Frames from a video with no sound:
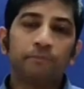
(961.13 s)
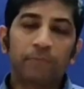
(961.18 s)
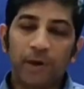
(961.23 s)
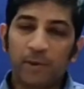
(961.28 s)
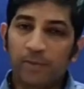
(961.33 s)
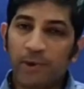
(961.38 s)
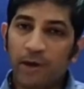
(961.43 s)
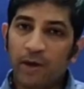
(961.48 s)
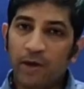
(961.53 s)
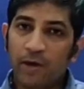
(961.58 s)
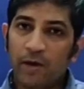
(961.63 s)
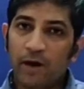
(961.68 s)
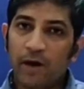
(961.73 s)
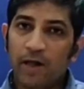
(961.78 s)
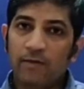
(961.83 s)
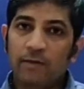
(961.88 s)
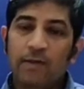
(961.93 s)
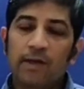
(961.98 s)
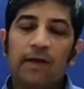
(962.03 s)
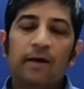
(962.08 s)
prepare your
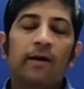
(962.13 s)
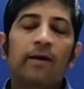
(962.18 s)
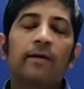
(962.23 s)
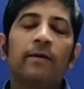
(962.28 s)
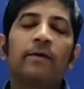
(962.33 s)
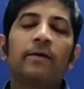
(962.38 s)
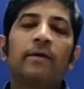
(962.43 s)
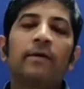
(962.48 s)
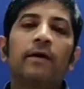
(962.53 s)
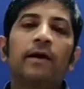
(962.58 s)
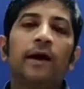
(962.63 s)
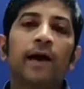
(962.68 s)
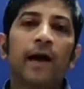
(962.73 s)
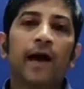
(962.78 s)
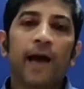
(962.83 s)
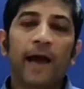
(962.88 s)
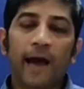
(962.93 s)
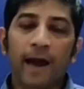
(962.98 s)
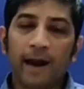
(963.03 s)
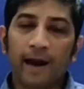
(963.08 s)
answer,
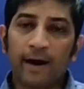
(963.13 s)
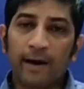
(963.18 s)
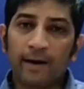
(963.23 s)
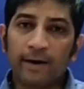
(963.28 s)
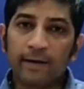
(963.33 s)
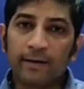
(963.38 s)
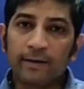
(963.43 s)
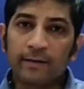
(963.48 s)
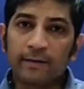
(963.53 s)
and